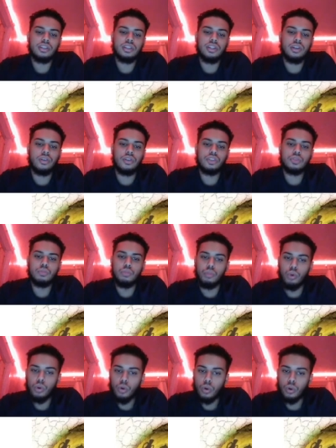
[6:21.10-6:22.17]
there is
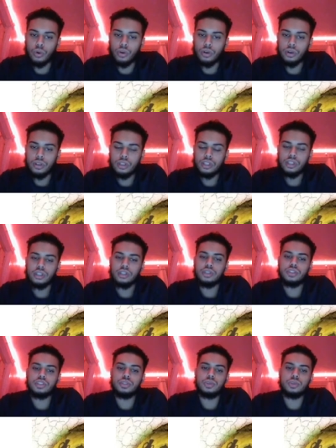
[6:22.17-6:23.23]
more
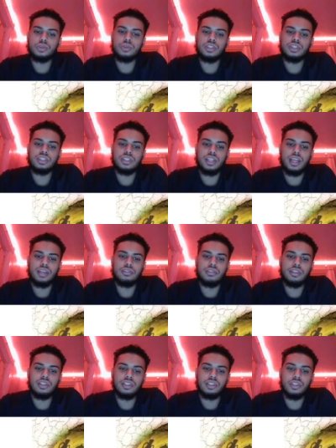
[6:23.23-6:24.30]
to this life
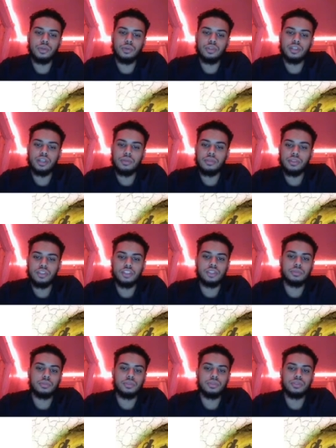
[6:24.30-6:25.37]
than just holding up these
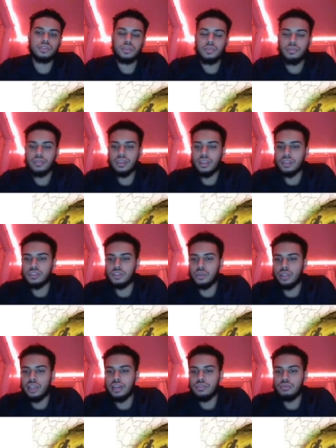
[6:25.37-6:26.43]
symbols. So
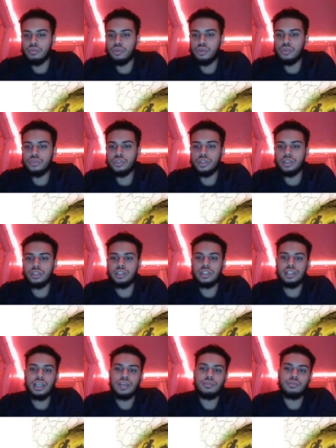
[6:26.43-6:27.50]
they have moved on and
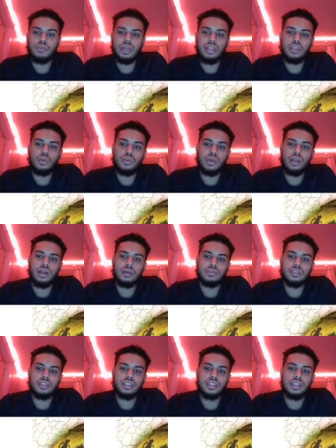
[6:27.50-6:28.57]
they have made their way up
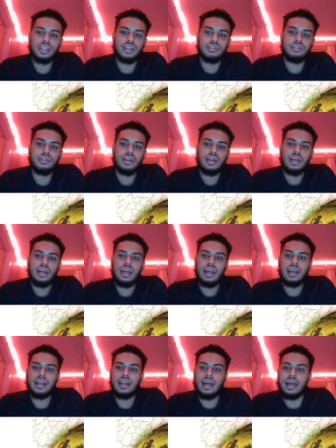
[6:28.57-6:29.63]
to the cave.
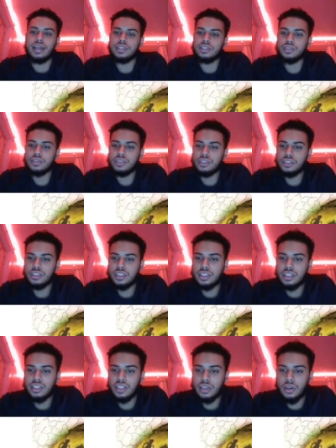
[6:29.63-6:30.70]
And as you can see,
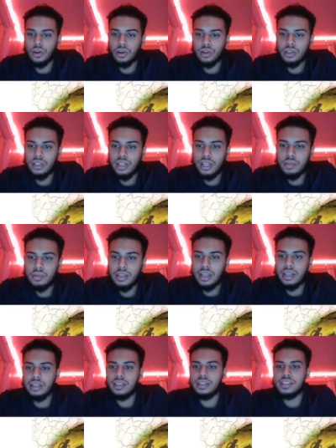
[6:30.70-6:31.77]
they are climbing,
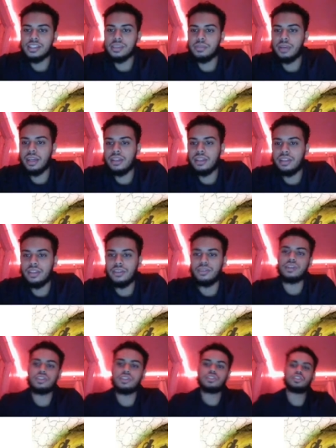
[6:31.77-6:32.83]
and this man here
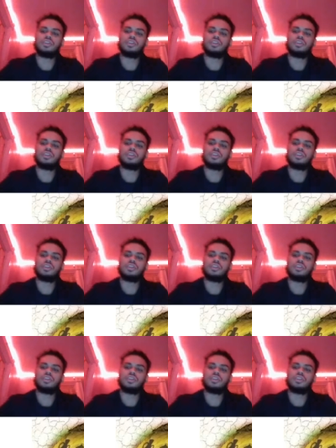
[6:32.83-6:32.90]
is